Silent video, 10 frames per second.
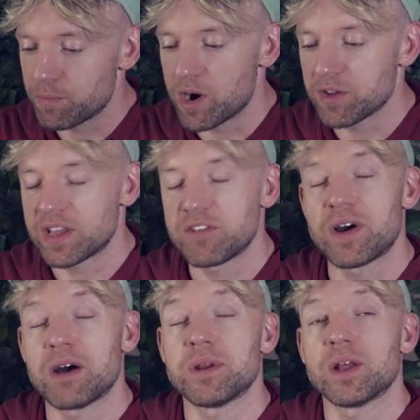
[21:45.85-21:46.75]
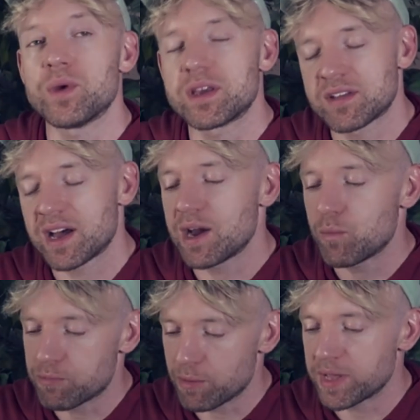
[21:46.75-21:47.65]
Whereas if that had been a week's
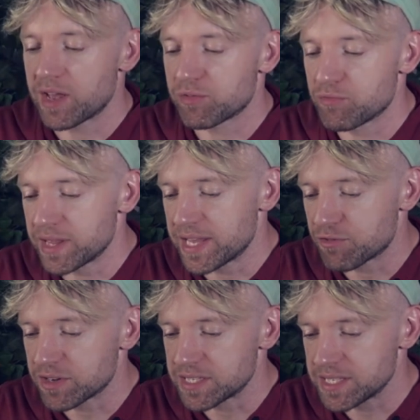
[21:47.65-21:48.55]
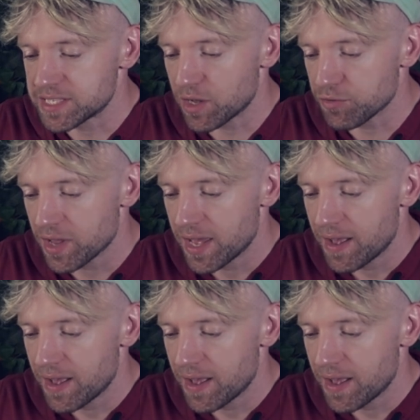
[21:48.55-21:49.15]
time, we'd probably get some really interesting details.